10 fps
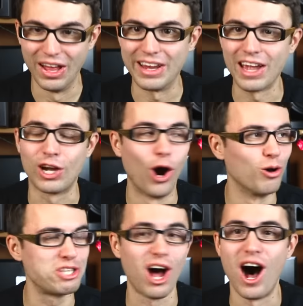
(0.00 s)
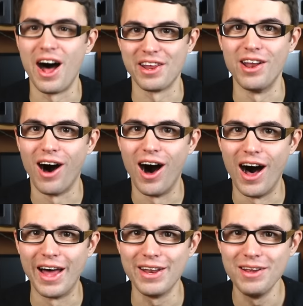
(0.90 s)
Like, it goes on and
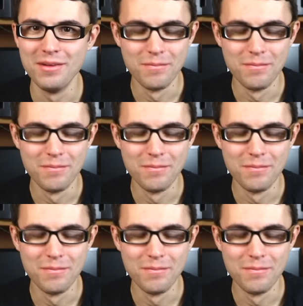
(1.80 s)
on,